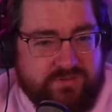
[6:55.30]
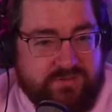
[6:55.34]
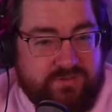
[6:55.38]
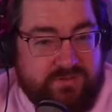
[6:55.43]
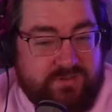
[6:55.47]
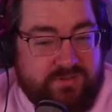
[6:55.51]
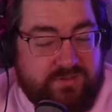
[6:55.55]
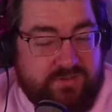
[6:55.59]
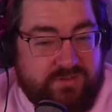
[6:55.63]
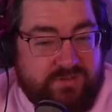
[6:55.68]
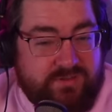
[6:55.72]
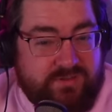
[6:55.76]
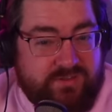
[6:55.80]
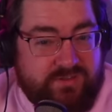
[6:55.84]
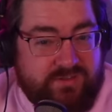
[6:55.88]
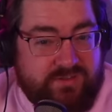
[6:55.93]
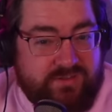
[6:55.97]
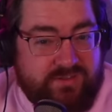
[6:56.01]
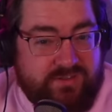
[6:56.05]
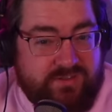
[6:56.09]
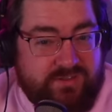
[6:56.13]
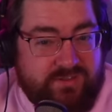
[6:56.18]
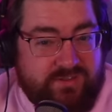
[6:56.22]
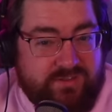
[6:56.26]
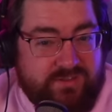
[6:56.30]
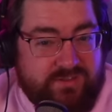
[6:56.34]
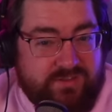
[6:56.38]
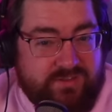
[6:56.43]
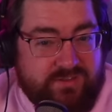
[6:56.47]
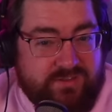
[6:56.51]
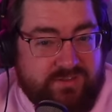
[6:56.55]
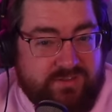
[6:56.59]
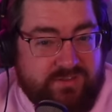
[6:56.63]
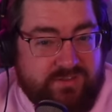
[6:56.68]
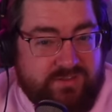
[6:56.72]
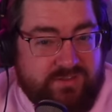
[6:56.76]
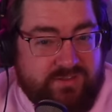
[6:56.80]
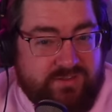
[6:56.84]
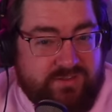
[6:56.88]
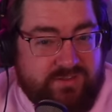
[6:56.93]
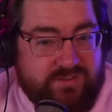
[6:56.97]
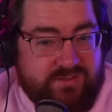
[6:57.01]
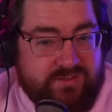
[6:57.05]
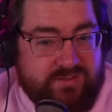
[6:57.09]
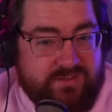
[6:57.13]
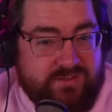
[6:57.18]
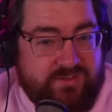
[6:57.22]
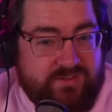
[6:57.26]

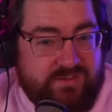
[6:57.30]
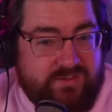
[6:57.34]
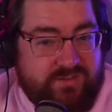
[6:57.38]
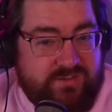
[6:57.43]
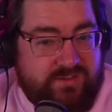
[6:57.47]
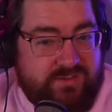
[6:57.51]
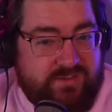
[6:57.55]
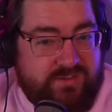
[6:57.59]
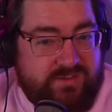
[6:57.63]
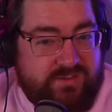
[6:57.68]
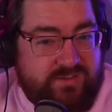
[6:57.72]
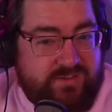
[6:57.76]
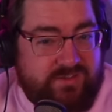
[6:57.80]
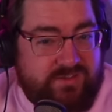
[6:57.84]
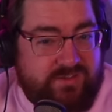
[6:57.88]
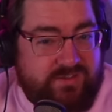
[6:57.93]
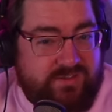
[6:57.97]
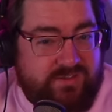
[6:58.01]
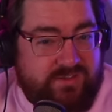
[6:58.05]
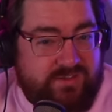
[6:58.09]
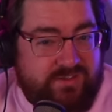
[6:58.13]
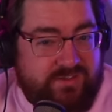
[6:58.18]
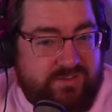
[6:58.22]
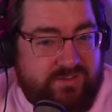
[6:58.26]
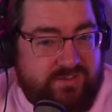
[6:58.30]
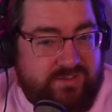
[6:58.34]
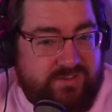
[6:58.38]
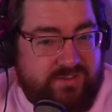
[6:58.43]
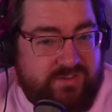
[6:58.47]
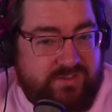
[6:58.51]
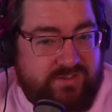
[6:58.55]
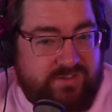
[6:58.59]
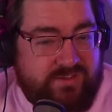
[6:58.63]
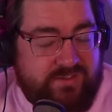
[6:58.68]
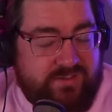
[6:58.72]
(silent)